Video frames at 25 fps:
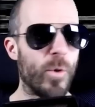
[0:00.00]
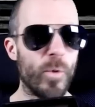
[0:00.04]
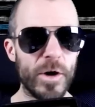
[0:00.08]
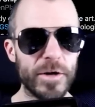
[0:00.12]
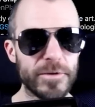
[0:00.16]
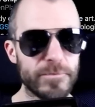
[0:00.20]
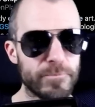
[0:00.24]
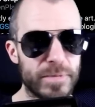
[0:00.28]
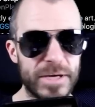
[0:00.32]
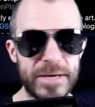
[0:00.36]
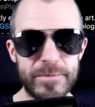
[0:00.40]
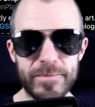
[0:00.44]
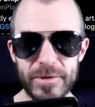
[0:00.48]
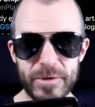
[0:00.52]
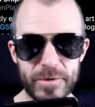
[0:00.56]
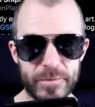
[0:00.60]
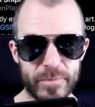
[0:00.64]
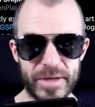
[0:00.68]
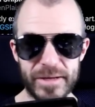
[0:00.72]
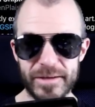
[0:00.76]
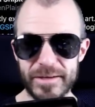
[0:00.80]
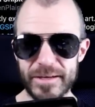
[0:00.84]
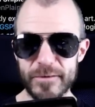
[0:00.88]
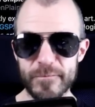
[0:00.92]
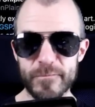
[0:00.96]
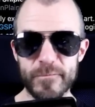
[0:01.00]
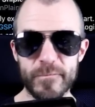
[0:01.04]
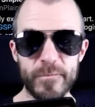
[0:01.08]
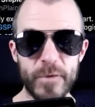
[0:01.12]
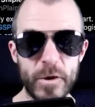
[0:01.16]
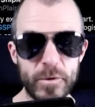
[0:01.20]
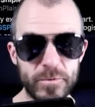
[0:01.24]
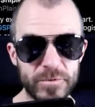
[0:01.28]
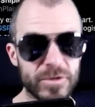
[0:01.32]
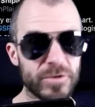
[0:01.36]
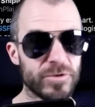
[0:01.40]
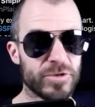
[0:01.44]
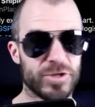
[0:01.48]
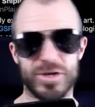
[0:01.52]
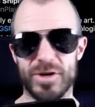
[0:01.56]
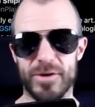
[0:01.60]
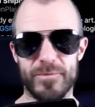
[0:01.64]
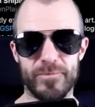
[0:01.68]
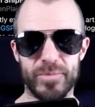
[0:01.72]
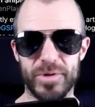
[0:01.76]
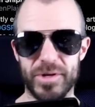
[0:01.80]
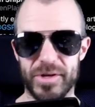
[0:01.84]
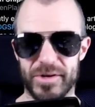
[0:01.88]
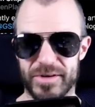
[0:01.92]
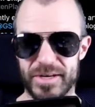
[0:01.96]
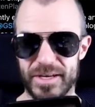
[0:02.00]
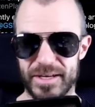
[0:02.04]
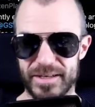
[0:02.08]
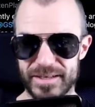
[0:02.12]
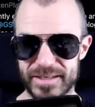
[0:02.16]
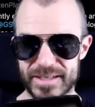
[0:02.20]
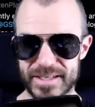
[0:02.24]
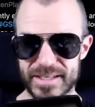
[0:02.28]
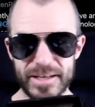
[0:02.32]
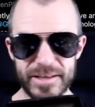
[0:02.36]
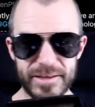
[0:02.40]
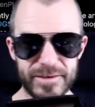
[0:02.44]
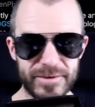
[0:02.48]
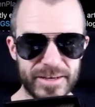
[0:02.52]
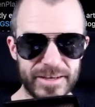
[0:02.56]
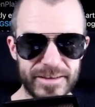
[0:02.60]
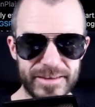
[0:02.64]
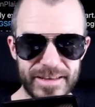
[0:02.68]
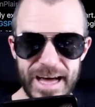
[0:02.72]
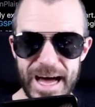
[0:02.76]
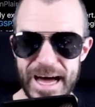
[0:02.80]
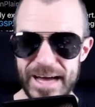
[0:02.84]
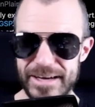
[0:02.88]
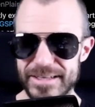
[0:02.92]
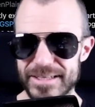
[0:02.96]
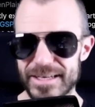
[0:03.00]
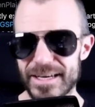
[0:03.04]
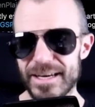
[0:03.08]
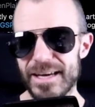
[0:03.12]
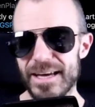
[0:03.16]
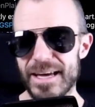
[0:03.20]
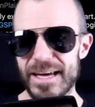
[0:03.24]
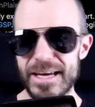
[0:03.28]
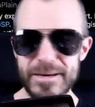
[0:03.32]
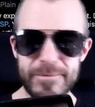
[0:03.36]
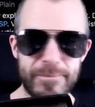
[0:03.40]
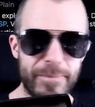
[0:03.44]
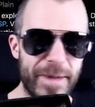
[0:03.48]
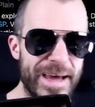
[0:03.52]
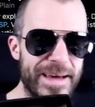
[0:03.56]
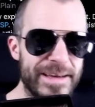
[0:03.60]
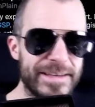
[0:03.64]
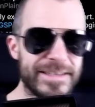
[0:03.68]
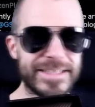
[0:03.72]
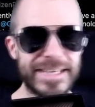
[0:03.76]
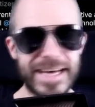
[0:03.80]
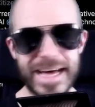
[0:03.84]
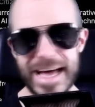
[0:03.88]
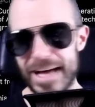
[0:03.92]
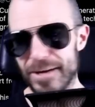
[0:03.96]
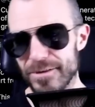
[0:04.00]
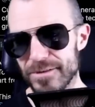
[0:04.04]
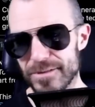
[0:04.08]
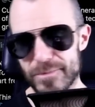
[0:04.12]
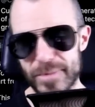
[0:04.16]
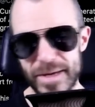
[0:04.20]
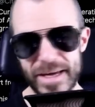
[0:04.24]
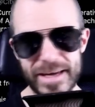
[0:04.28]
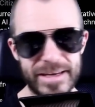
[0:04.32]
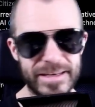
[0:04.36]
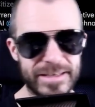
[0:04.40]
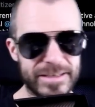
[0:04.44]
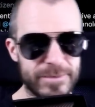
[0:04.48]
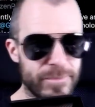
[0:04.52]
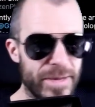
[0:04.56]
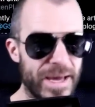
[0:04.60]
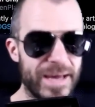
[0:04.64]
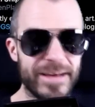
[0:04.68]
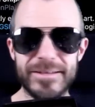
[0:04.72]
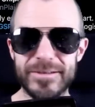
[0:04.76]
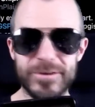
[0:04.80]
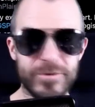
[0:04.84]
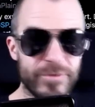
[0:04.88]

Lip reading: what? People are building Photoshop plugins. Look at that. In Paint, out Paint, paint